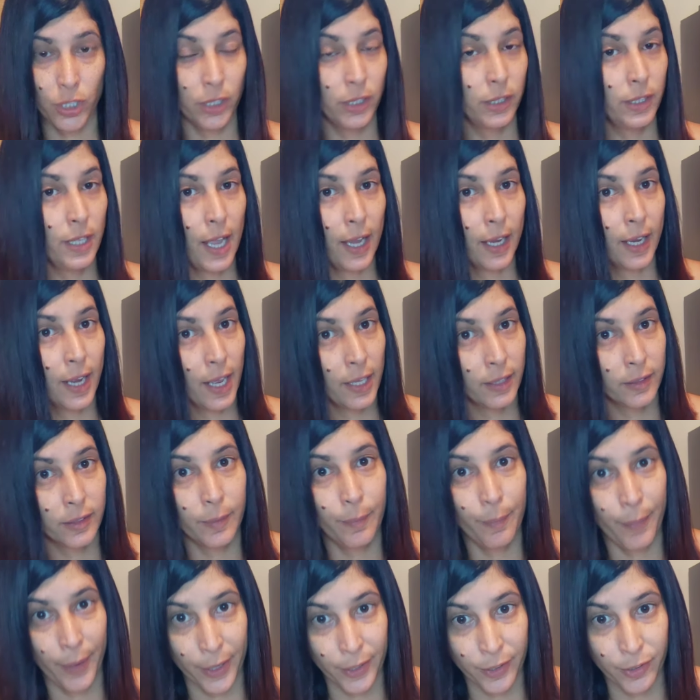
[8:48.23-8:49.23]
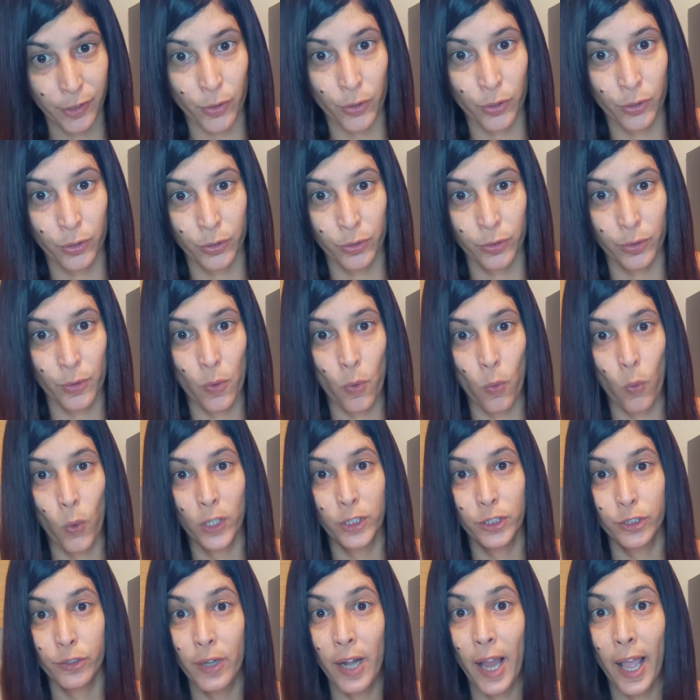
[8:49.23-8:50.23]
It again depends on
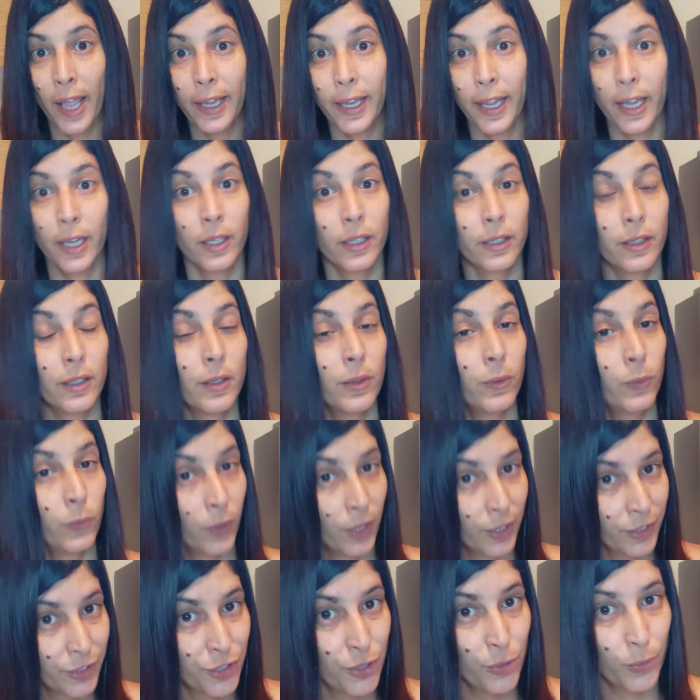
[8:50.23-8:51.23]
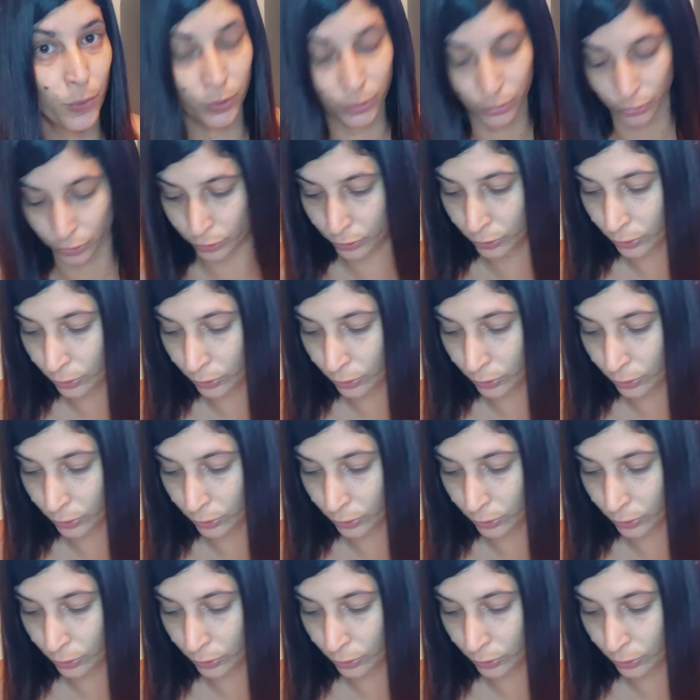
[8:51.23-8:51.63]
what you like and what you want to